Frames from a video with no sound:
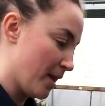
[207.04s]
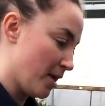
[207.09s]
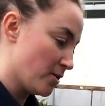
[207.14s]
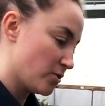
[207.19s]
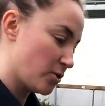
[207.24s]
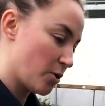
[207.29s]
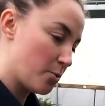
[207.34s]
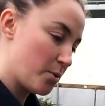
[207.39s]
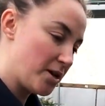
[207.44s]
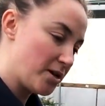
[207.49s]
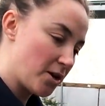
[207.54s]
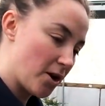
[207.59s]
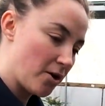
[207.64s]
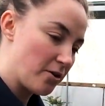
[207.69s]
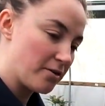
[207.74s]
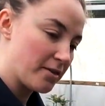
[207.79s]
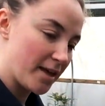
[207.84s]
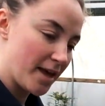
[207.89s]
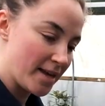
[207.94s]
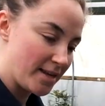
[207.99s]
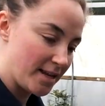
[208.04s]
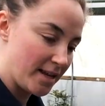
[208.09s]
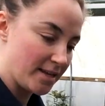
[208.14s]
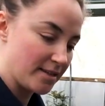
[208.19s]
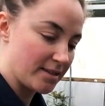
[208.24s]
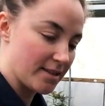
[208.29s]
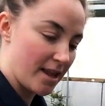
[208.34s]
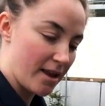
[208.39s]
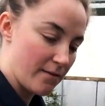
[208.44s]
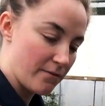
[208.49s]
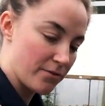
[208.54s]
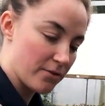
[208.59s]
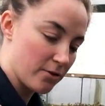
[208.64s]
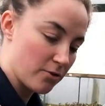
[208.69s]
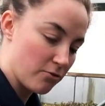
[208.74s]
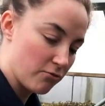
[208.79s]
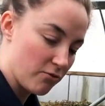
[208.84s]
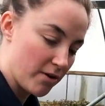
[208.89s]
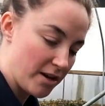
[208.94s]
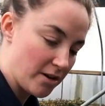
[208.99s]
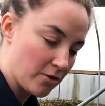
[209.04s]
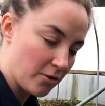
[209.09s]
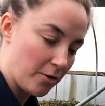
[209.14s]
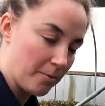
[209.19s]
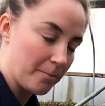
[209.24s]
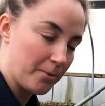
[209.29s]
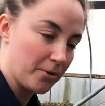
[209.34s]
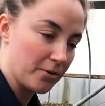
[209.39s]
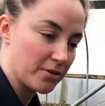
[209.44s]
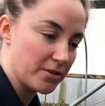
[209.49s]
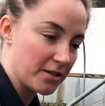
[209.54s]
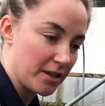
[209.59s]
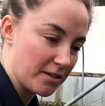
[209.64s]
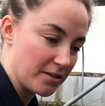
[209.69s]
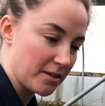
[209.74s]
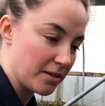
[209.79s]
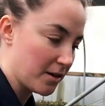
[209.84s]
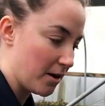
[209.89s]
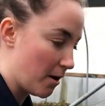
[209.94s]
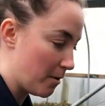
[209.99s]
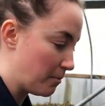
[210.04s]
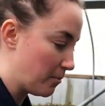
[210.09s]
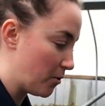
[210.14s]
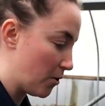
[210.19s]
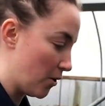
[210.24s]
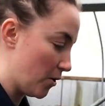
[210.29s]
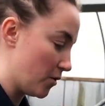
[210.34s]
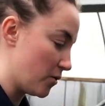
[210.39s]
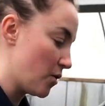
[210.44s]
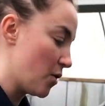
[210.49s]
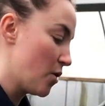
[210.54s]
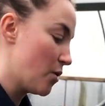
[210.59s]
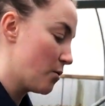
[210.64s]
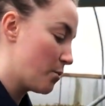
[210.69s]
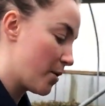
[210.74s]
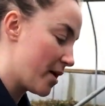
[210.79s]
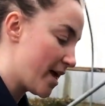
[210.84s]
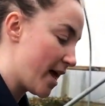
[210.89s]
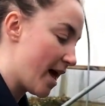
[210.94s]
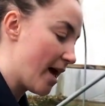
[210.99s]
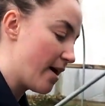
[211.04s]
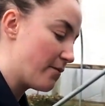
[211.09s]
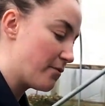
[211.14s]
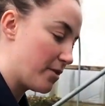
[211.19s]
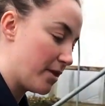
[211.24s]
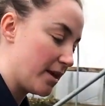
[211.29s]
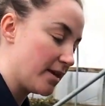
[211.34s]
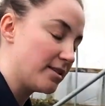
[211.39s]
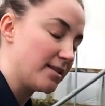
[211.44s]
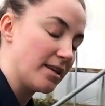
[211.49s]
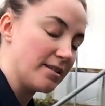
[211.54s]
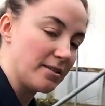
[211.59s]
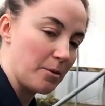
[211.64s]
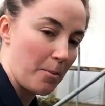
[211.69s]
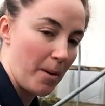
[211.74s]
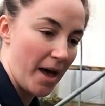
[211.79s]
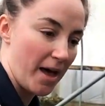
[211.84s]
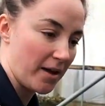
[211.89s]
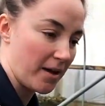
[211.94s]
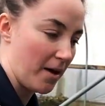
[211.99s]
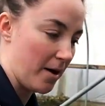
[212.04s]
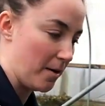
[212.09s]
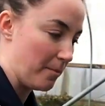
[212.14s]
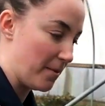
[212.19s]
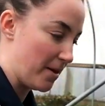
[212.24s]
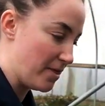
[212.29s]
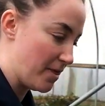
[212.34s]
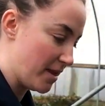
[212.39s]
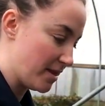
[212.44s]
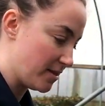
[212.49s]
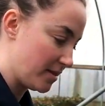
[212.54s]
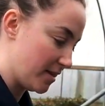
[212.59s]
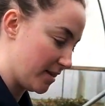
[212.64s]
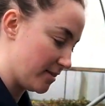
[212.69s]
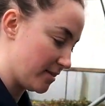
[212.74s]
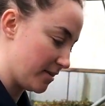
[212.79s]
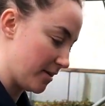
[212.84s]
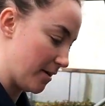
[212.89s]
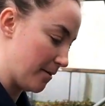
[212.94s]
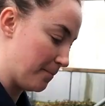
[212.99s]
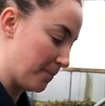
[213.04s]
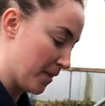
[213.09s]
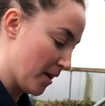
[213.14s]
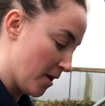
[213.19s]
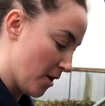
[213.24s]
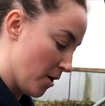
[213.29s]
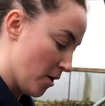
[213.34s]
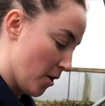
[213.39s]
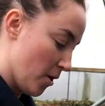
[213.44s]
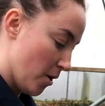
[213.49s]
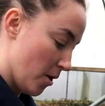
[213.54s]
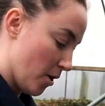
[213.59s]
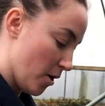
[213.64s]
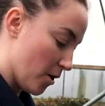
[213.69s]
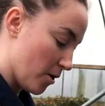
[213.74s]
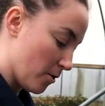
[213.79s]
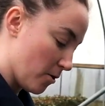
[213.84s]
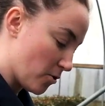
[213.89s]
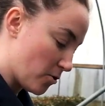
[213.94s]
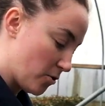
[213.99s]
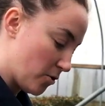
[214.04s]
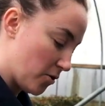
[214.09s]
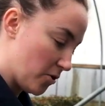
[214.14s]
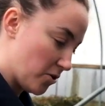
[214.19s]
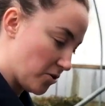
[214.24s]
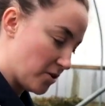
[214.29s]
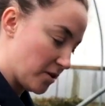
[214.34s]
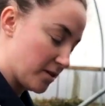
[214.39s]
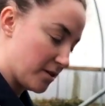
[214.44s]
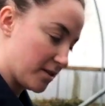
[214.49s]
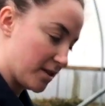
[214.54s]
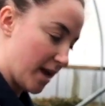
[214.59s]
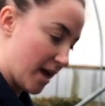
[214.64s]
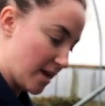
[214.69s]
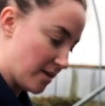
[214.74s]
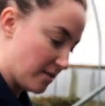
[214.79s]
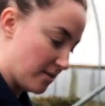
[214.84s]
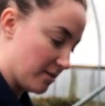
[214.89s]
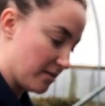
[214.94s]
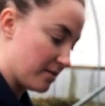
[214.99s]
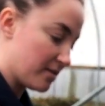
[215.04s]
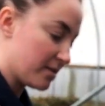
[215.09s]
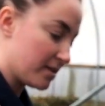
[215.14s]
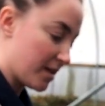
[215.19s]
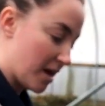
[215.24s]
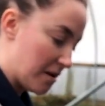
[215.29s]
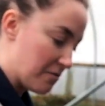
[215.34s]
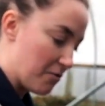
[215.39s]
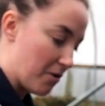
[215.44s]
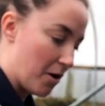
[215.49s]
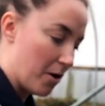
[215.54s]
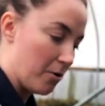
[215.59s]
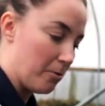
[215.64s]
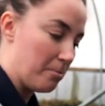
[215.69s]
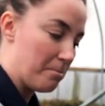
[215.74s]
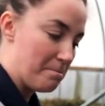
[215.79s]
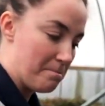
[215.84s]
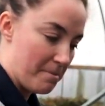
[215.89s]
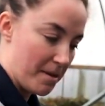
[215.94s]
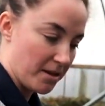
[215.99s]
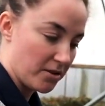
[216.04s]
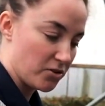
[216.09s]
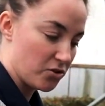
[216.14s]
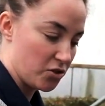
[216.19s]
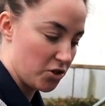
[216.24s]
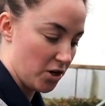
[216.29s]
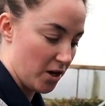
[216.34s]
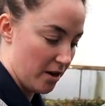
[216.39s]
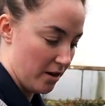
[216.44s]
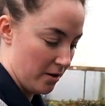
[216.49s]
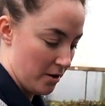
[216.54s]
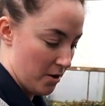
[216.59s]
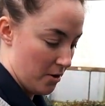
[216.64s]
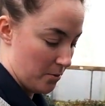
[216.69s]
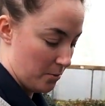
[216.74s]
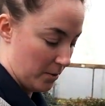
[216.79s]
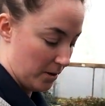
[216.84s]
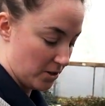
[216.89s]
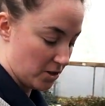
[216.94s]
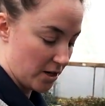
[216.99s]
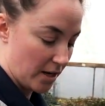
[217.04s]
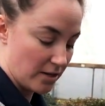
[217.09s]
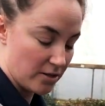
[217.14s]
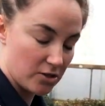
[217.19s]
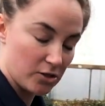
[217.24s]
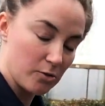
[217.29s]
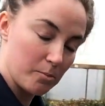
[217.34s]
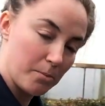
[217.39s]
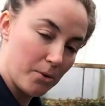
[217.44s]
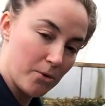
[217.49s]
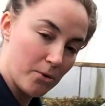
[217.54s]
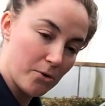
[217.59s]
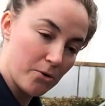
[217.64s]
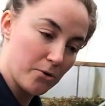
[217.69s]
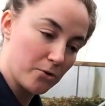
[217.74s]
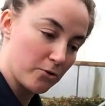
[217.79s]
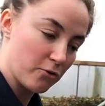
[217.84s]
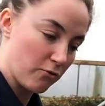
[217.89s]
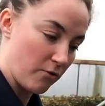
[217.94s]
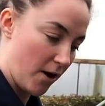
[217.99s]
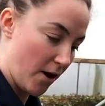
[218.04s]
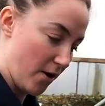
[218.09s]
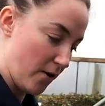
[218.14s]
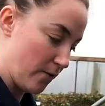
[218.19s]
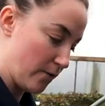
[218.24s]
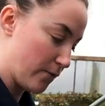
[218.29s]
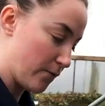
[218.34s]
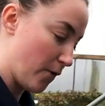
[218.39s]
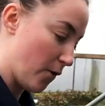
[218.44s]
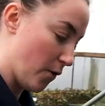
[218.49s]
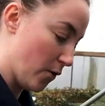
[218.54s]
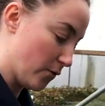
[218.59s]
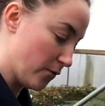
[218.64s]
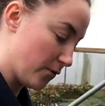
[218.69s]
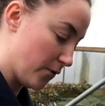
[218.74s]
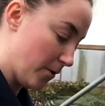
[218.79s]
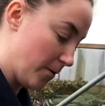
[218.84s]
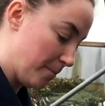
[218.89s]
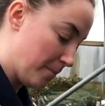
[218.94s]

So we know at least that if the green compost doesn't come good, we have this as a backup, and this is a good standard sterile mixture which can support growth of